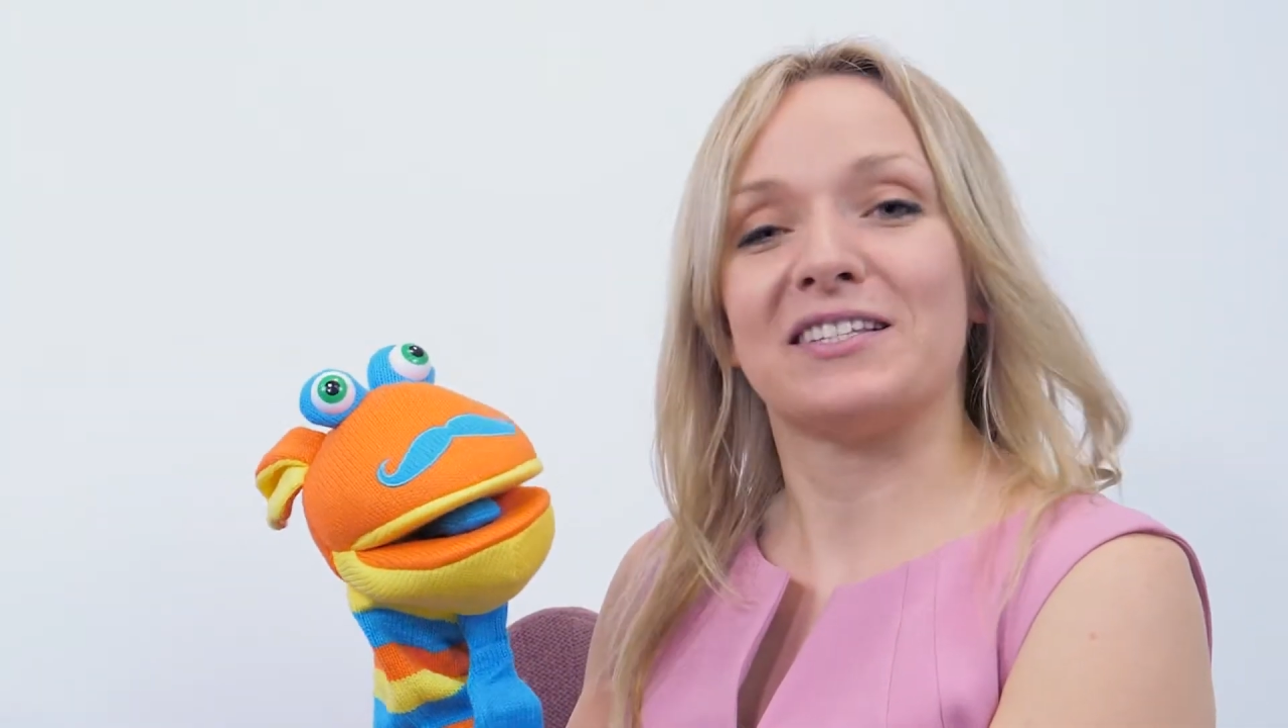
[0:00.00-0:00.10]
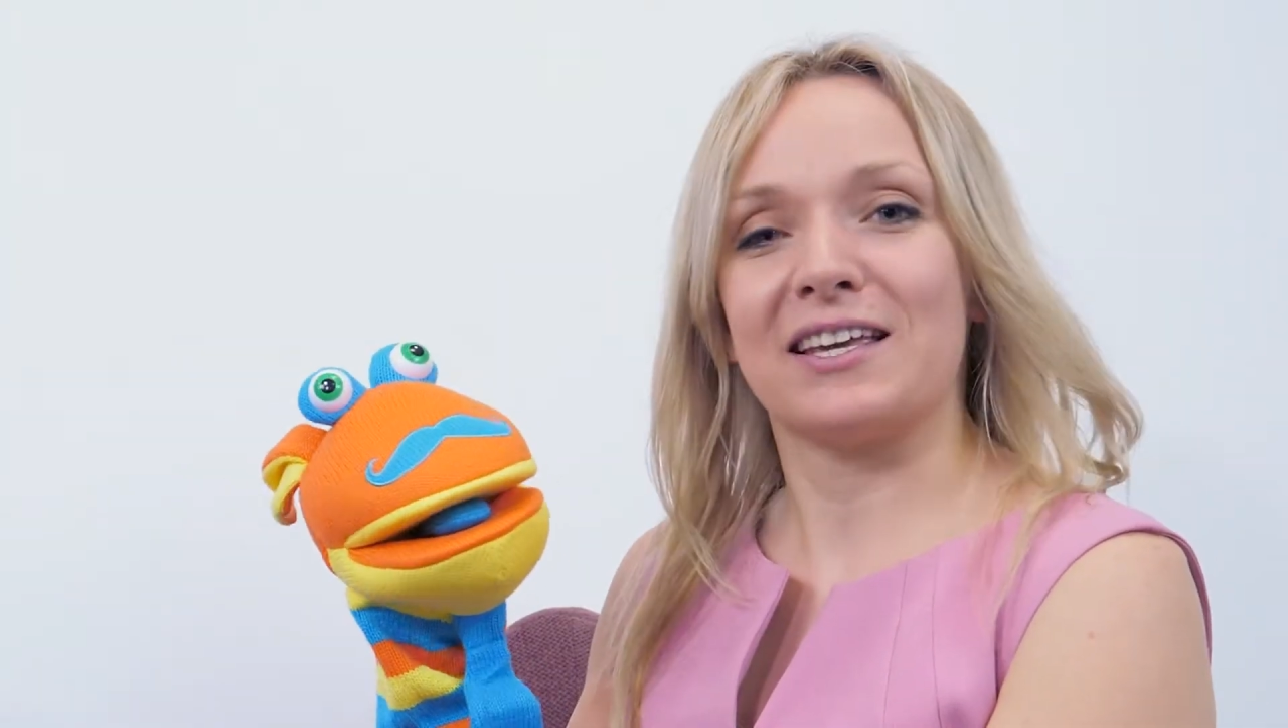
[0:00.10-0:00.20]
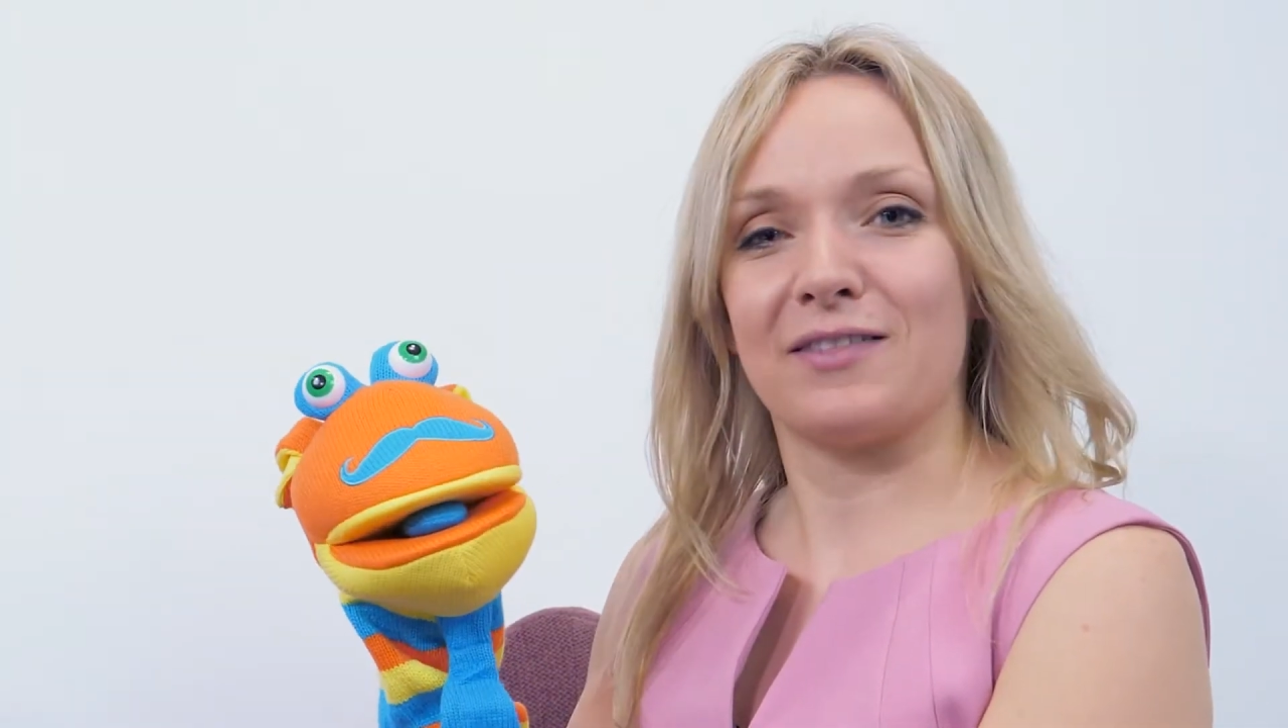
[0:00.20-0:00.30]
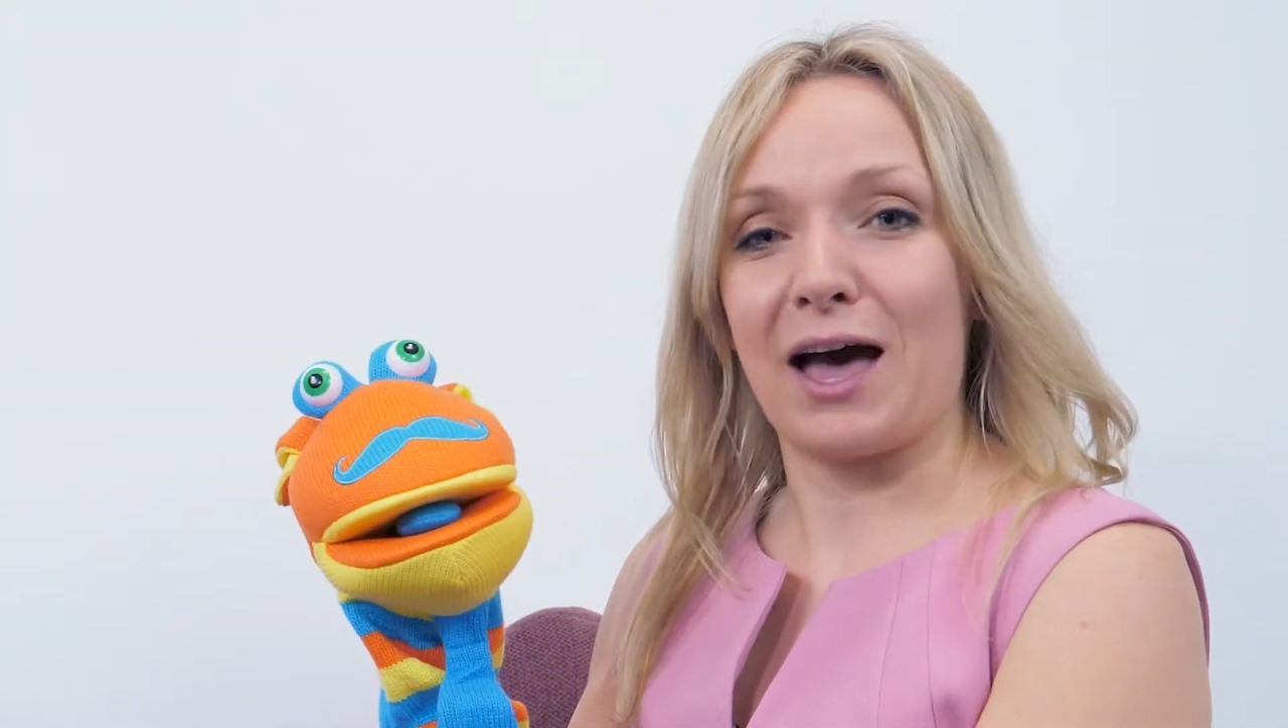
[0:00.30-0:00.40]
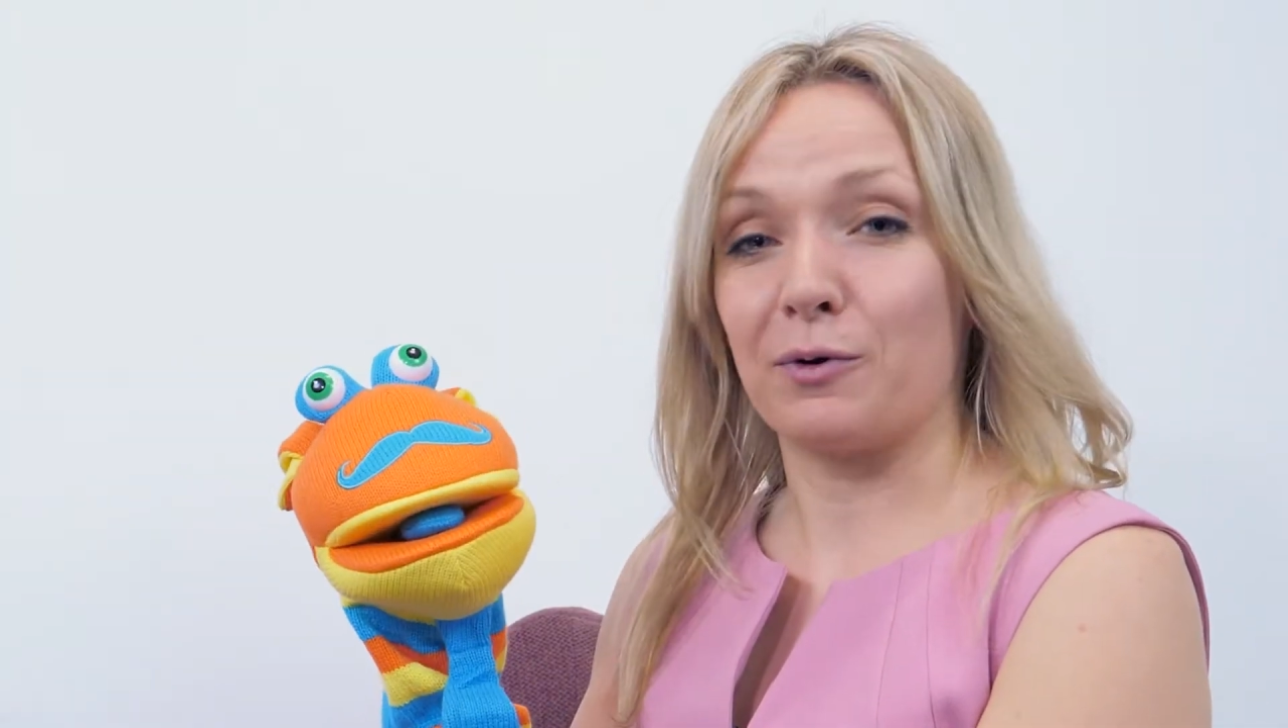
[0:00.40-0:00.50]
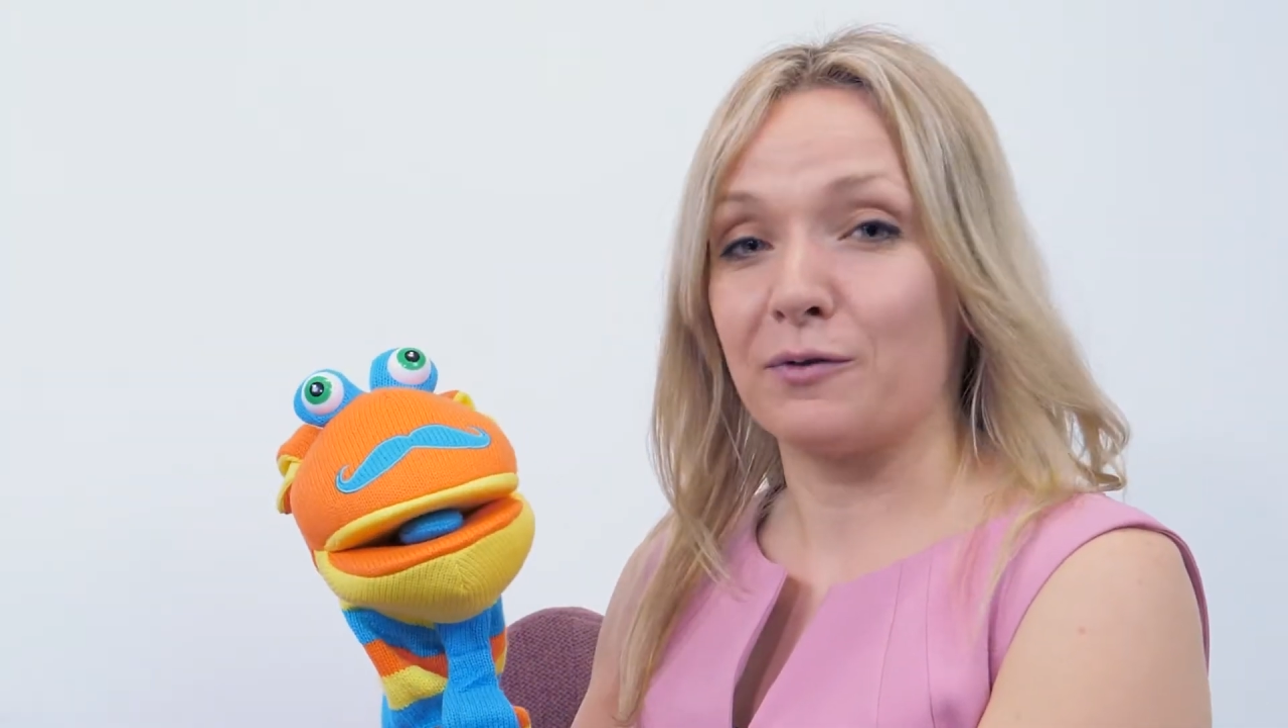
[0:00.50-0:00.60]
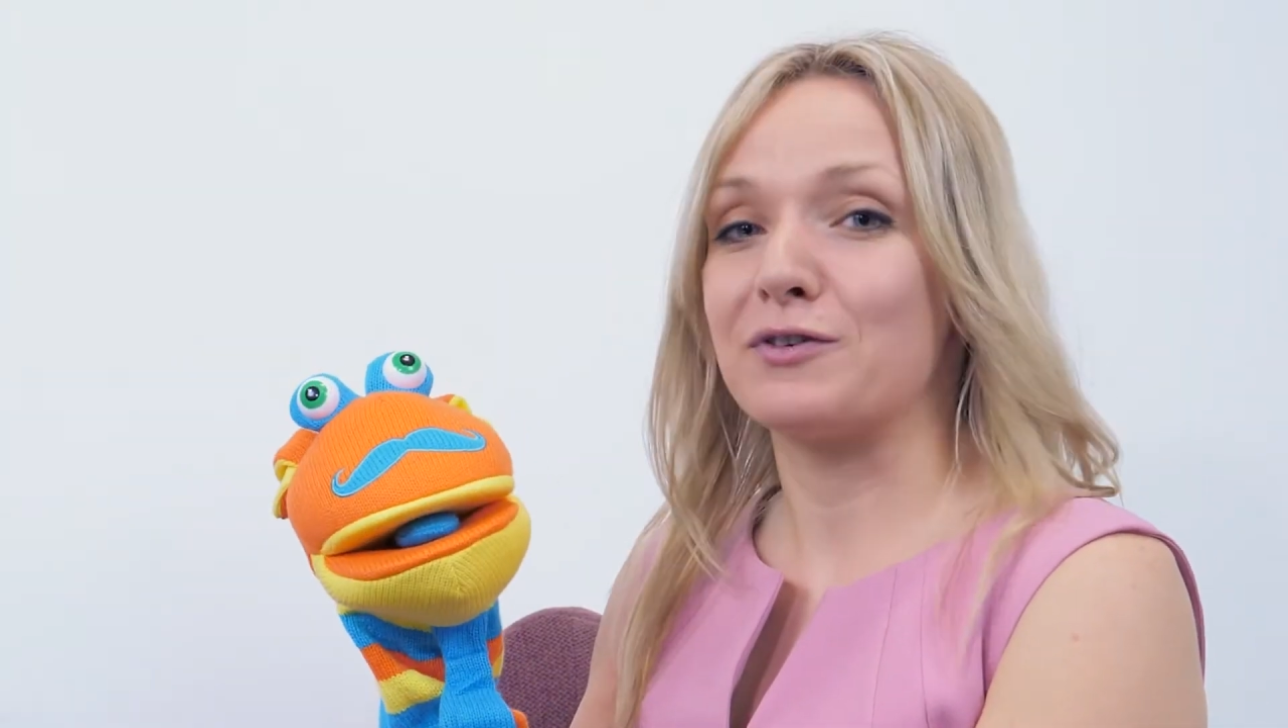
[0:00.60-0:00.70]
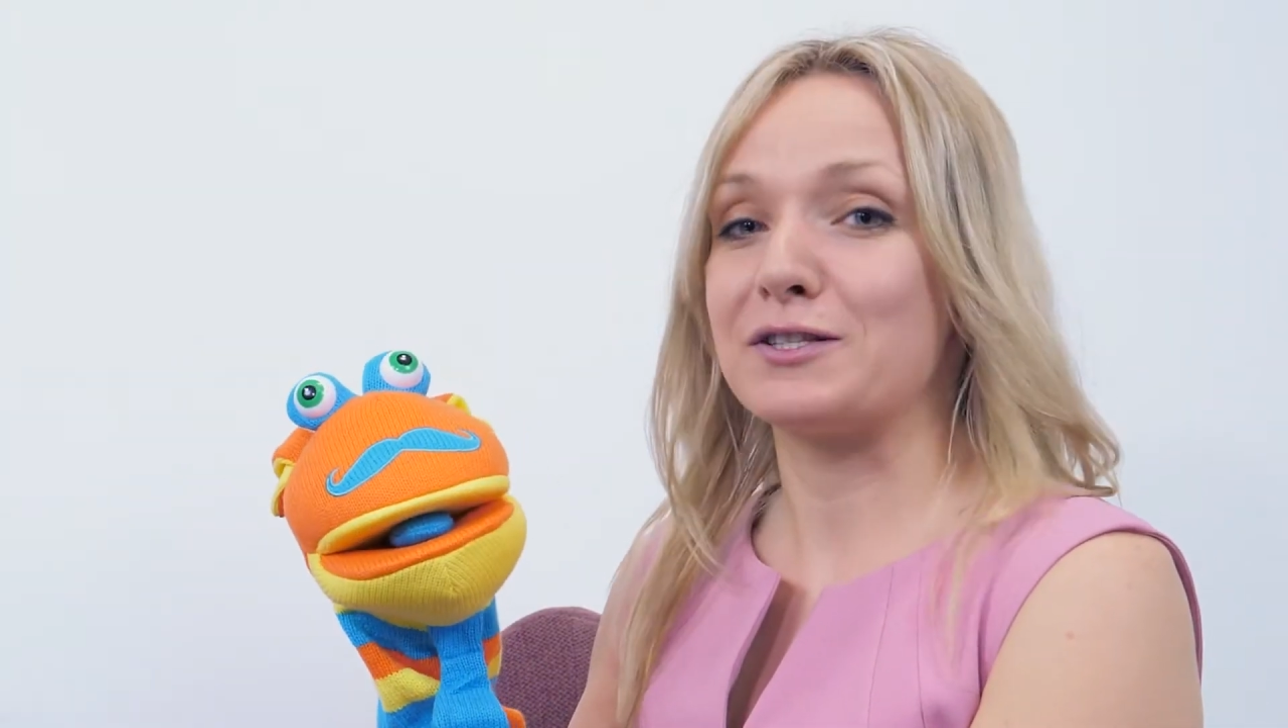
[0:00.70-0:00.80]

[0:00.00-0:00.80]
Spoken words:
save that one for